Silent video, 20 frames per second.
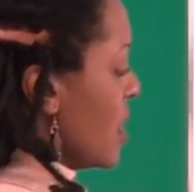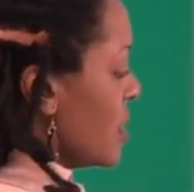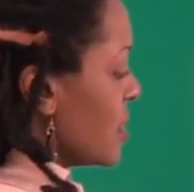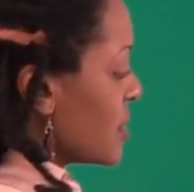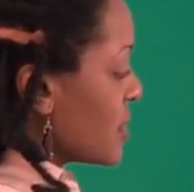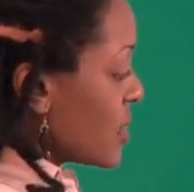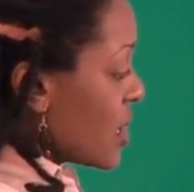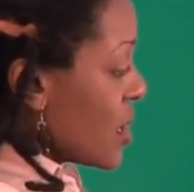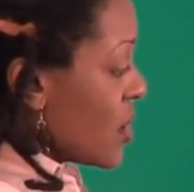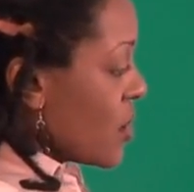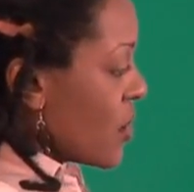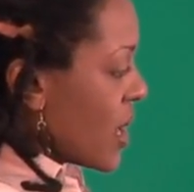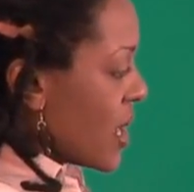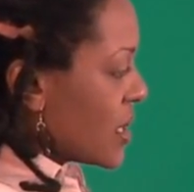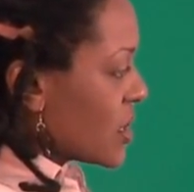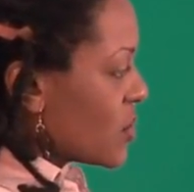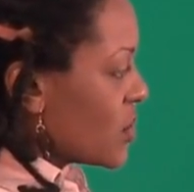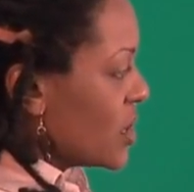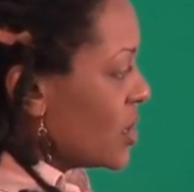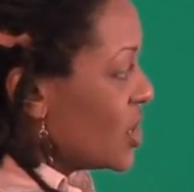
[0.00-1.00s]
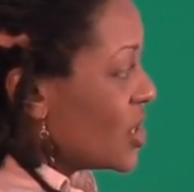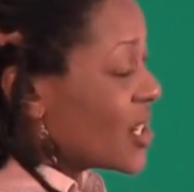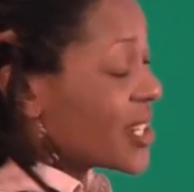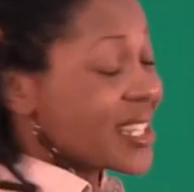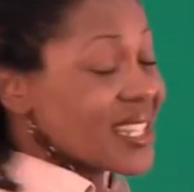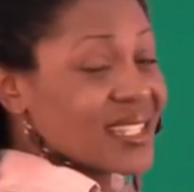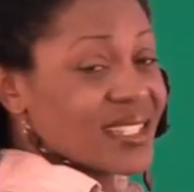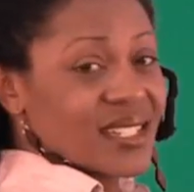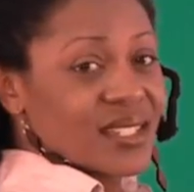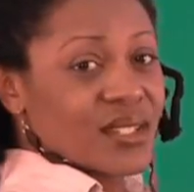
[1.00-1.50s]
So as we
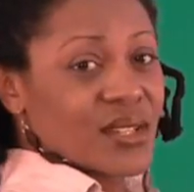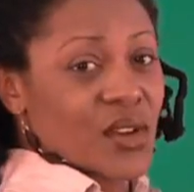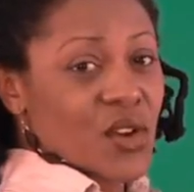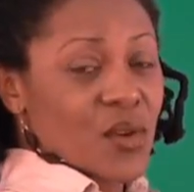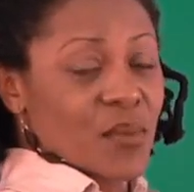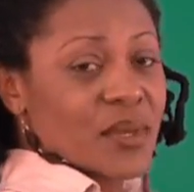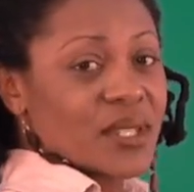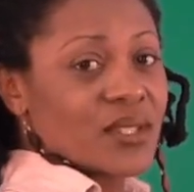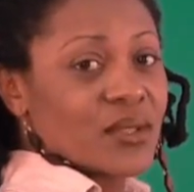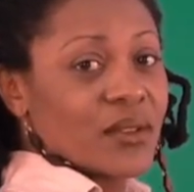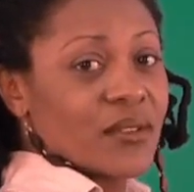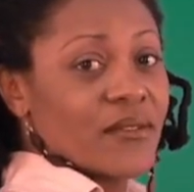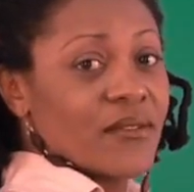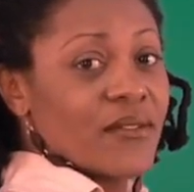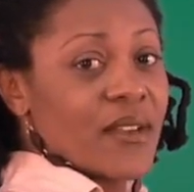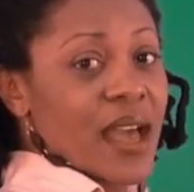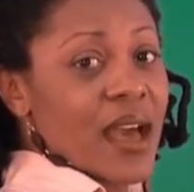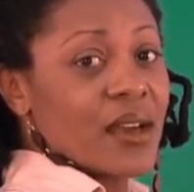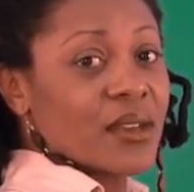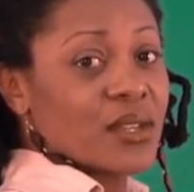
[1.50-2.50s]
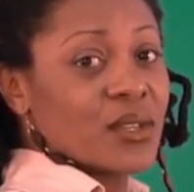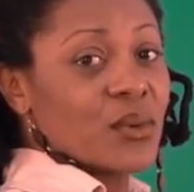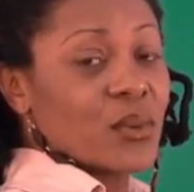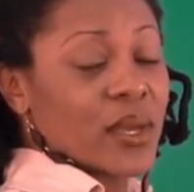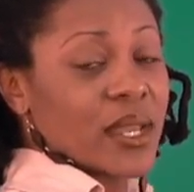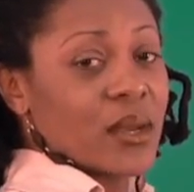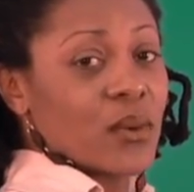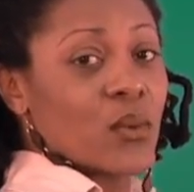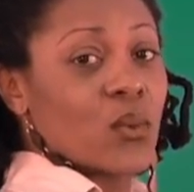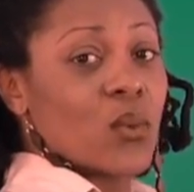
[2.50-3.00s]
look and determine to
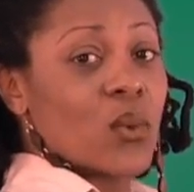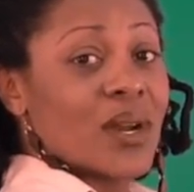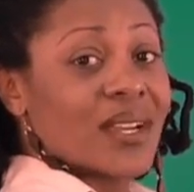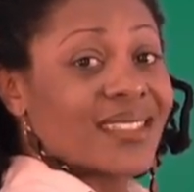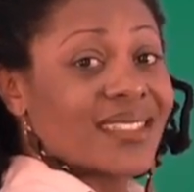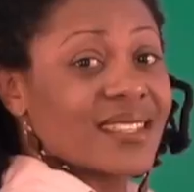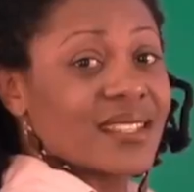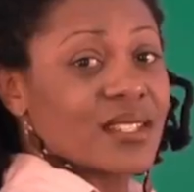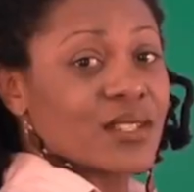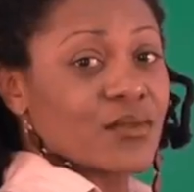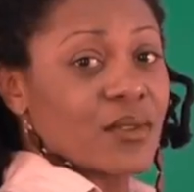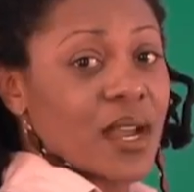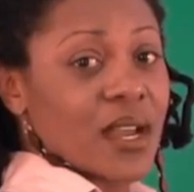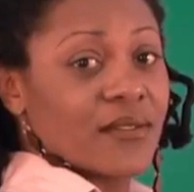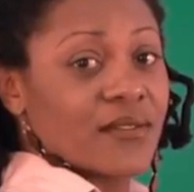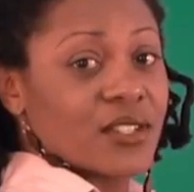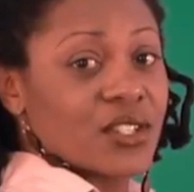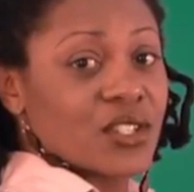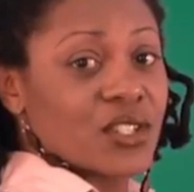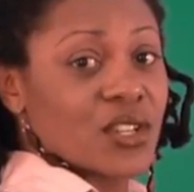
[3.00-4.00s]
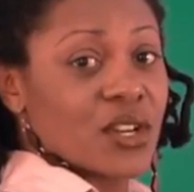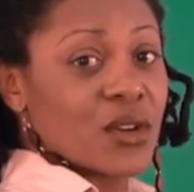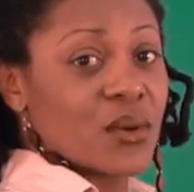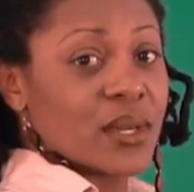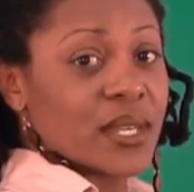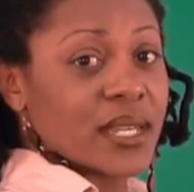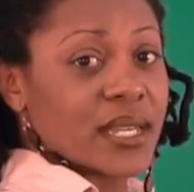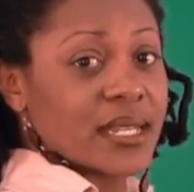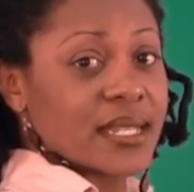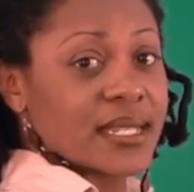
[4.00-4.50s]
evaluate what this graph is
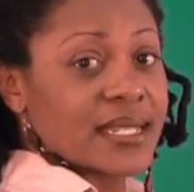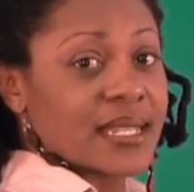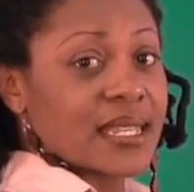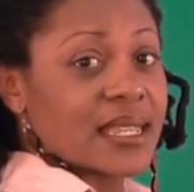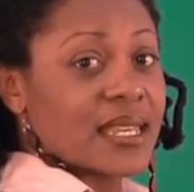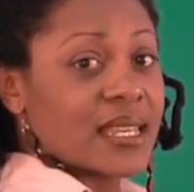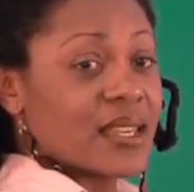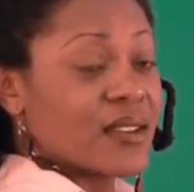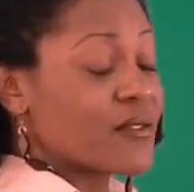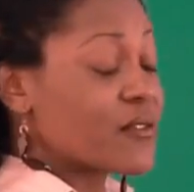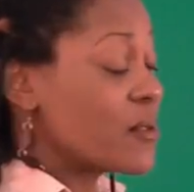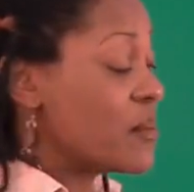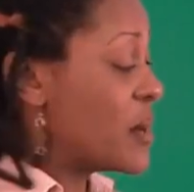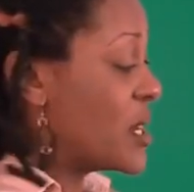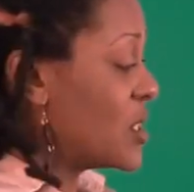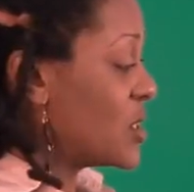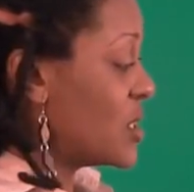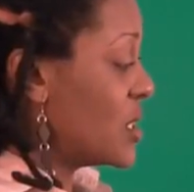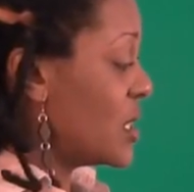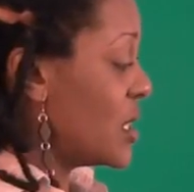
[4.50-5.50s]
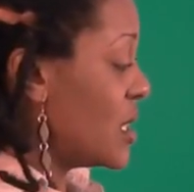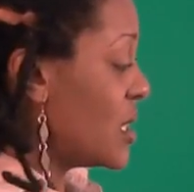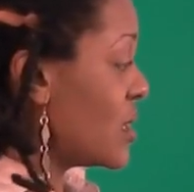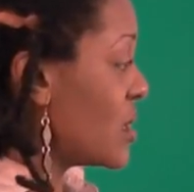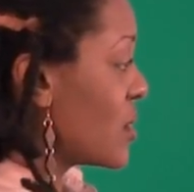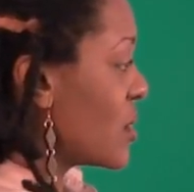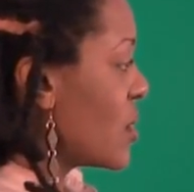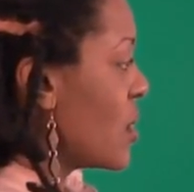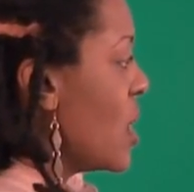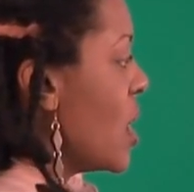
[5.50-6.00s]
showing us in the information
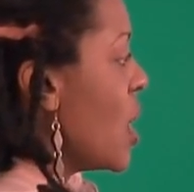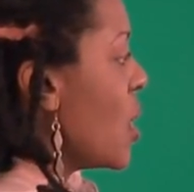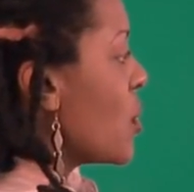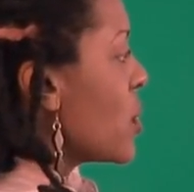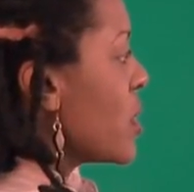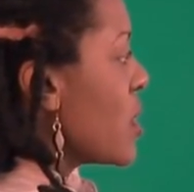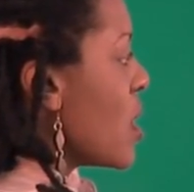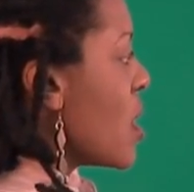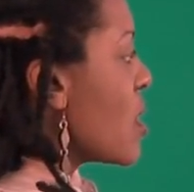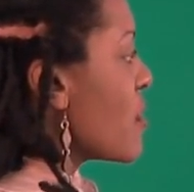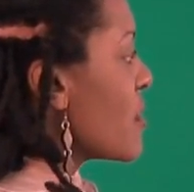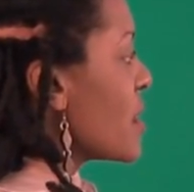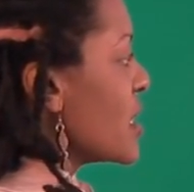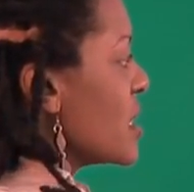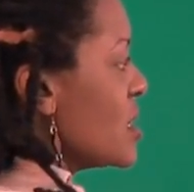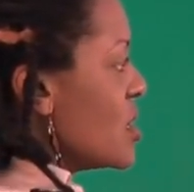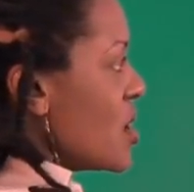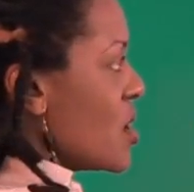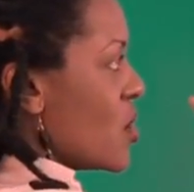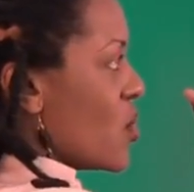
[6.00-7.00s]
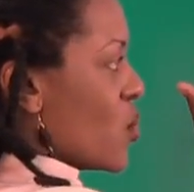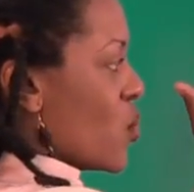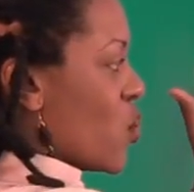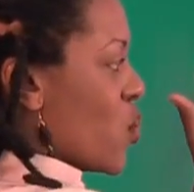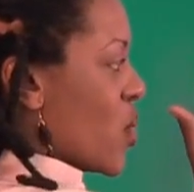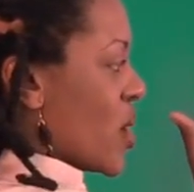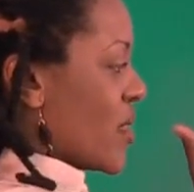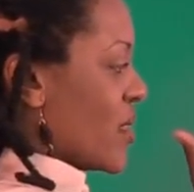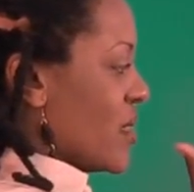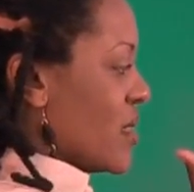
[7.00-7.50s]
here, we already know
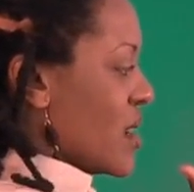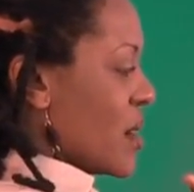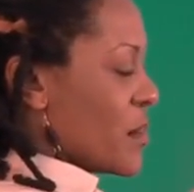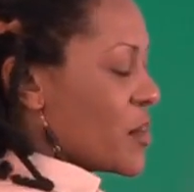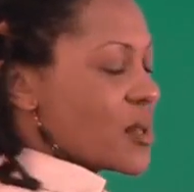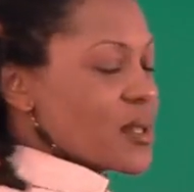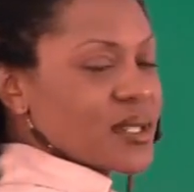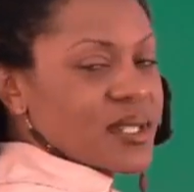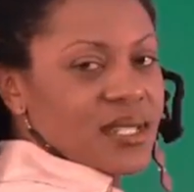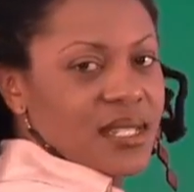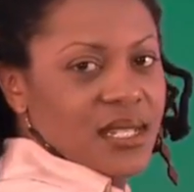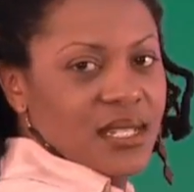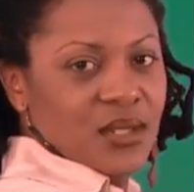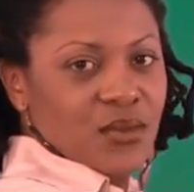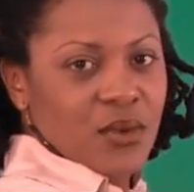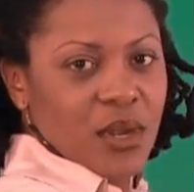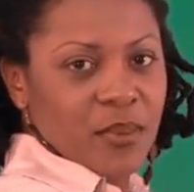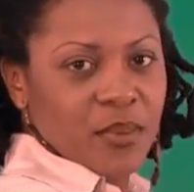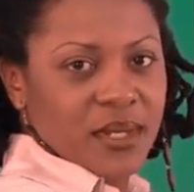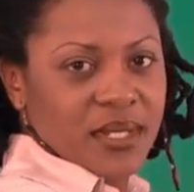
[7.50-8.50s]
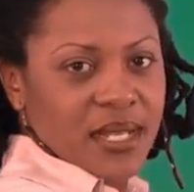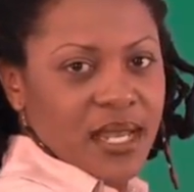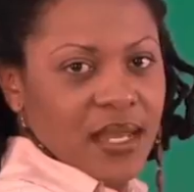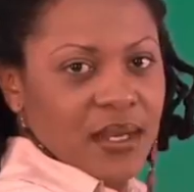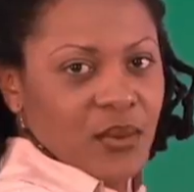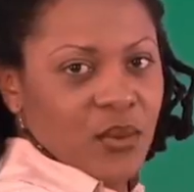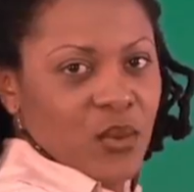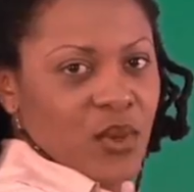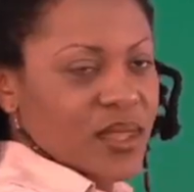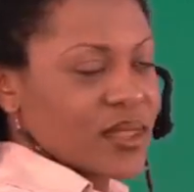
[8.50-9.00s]
what numbers these
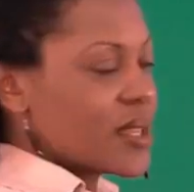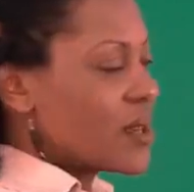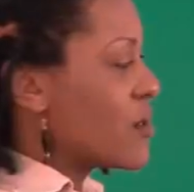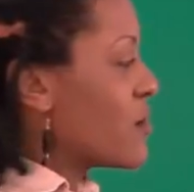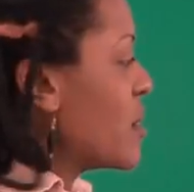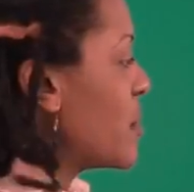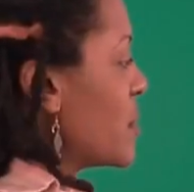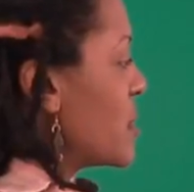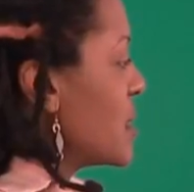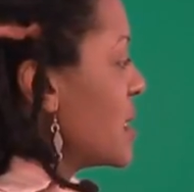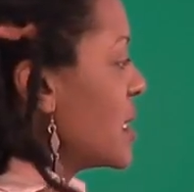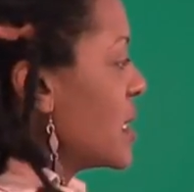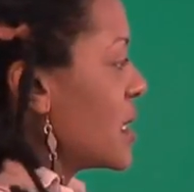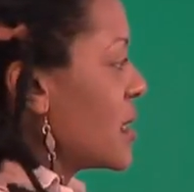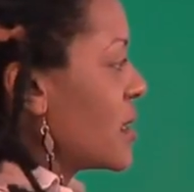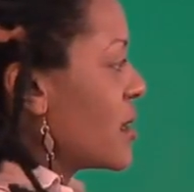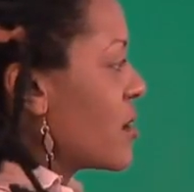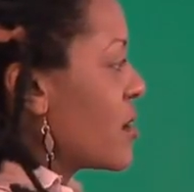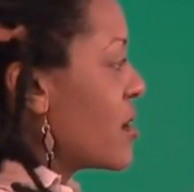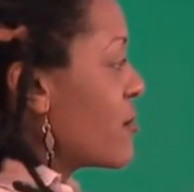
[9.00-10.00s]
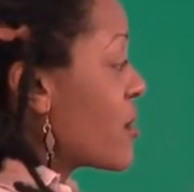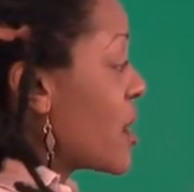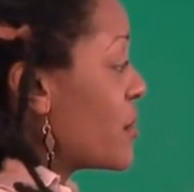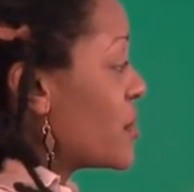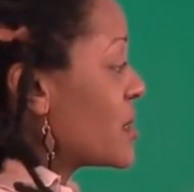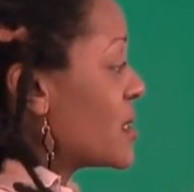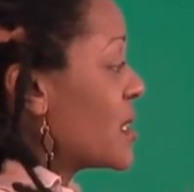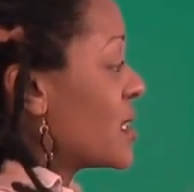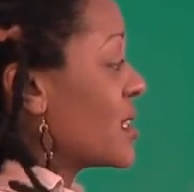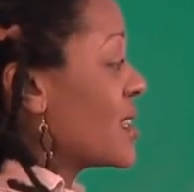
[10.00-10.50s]
represent and what they're representing. They're
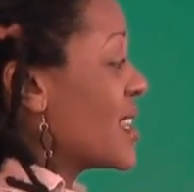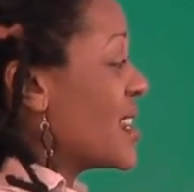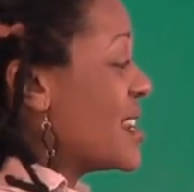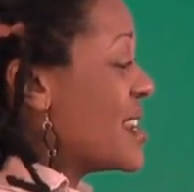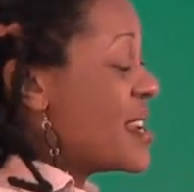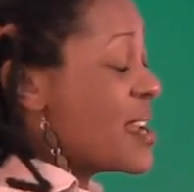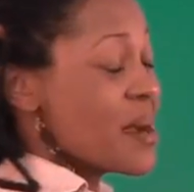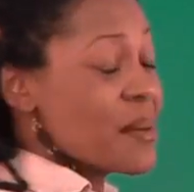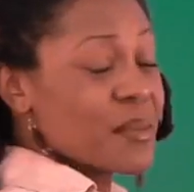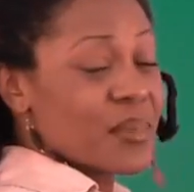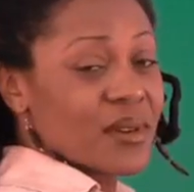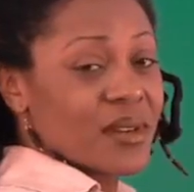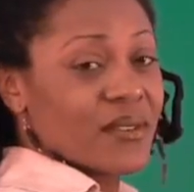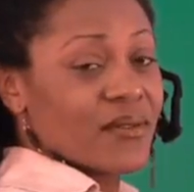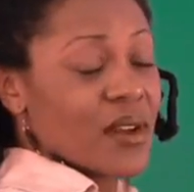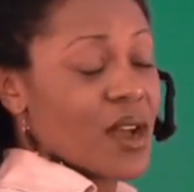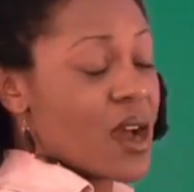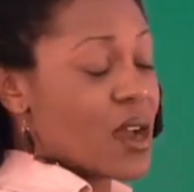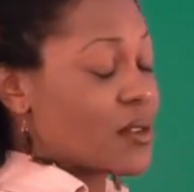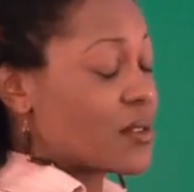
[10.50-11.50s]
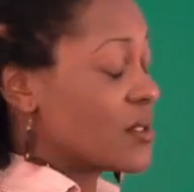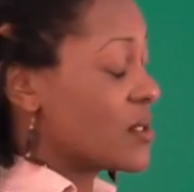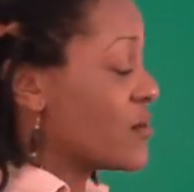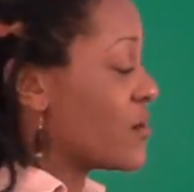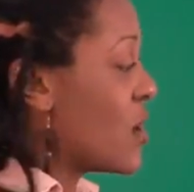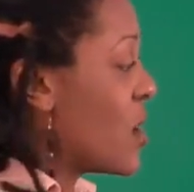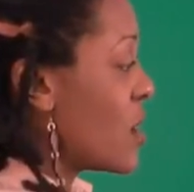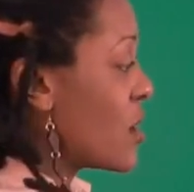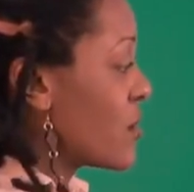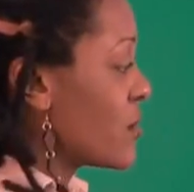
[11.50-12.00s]
representing the number of
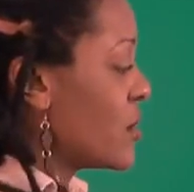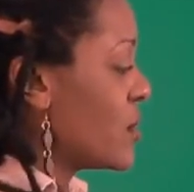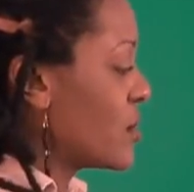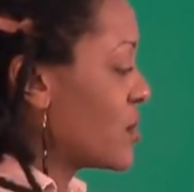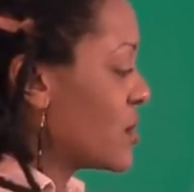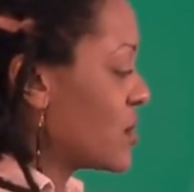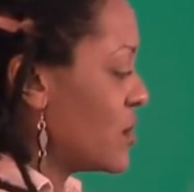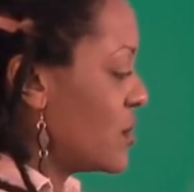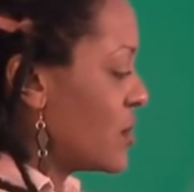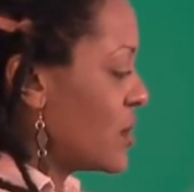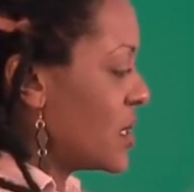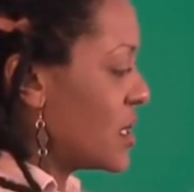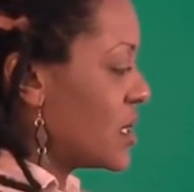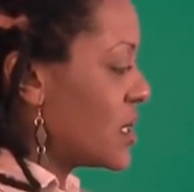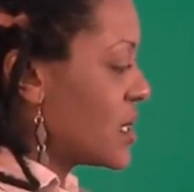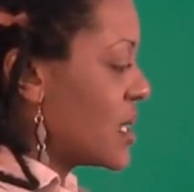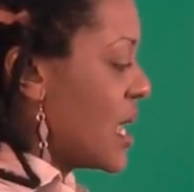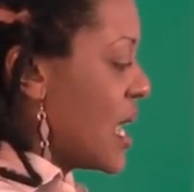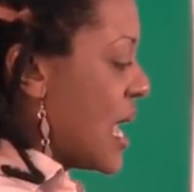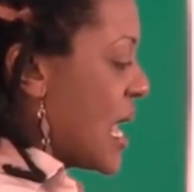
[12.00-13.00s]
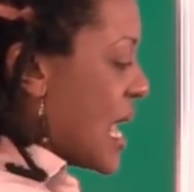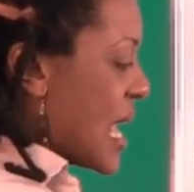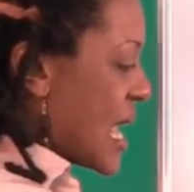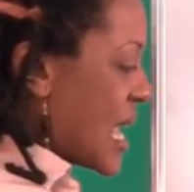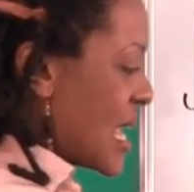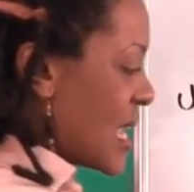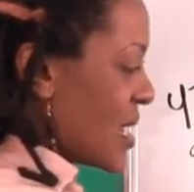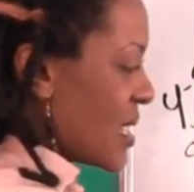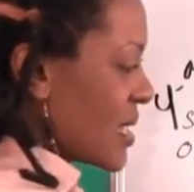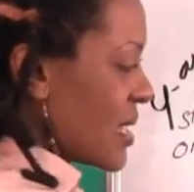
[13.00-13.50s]
honor roll students
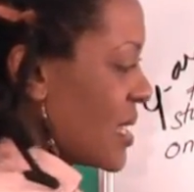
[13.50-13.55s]
in a